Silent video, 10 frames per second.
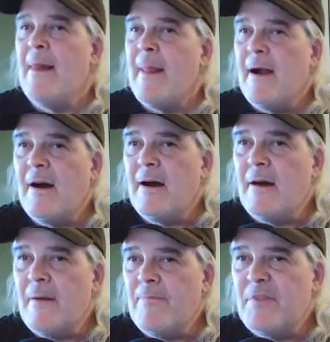
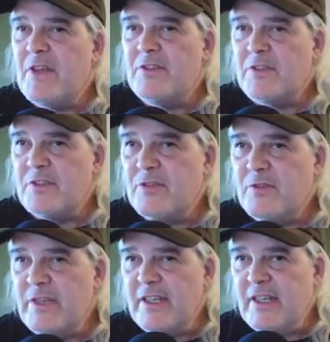
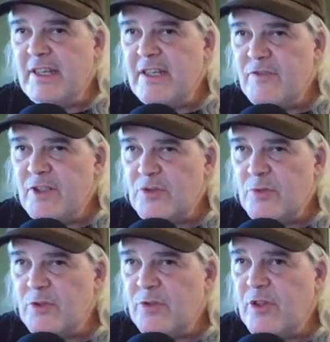To the individual
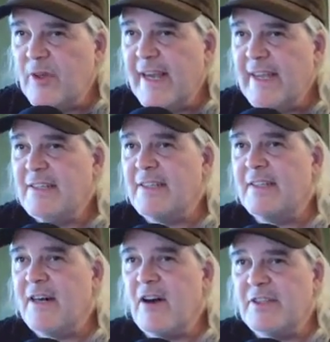who
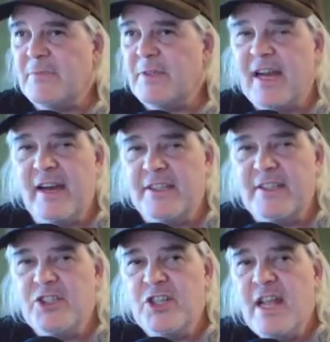created Autumn
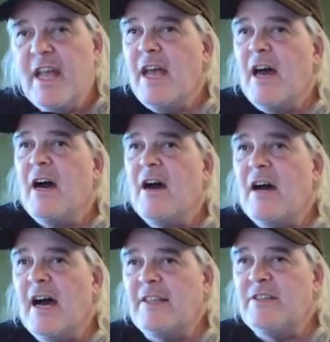Cottage,
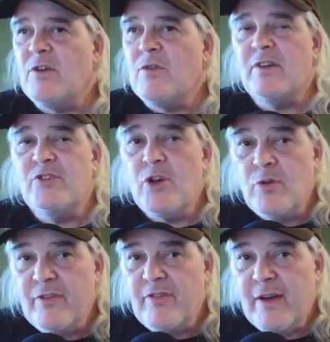I don't
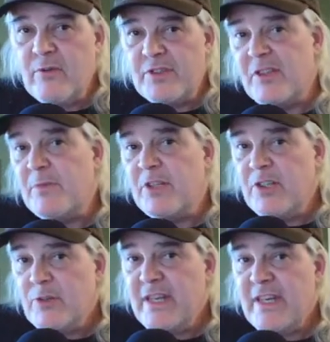know if that was something
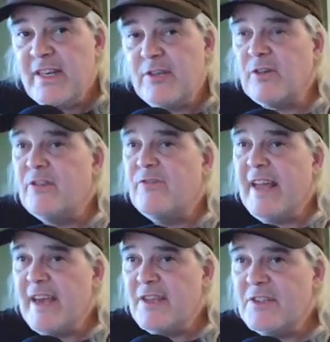you did, or if
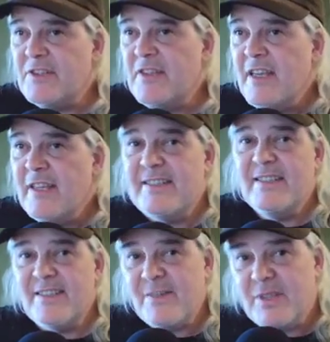Daz did
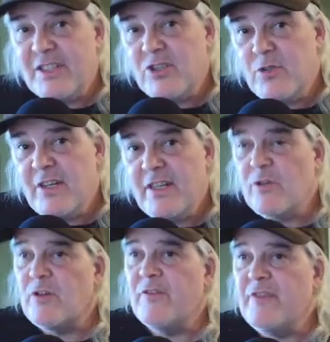something to it,
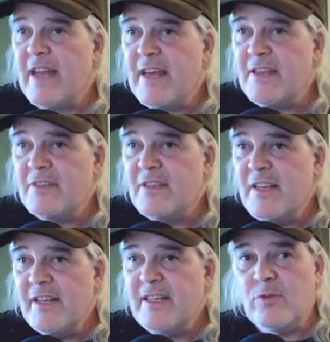or if Daz,
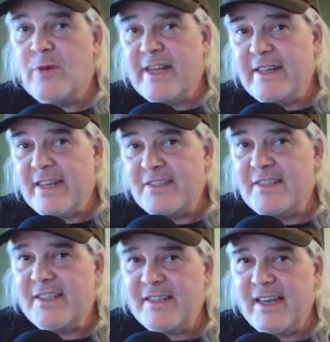either way, Daz
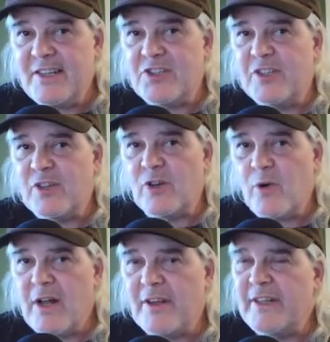didn't catch it in their
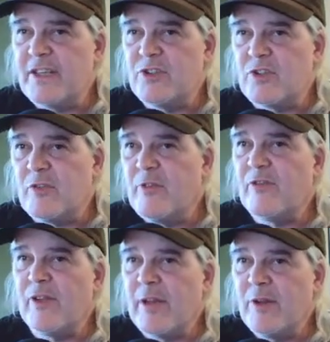quality control
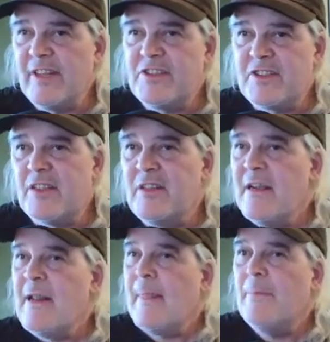before they released it,
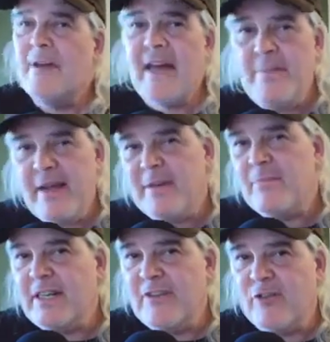but I paid
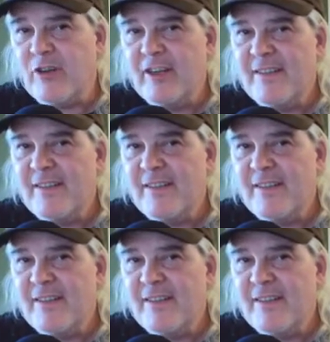money for it.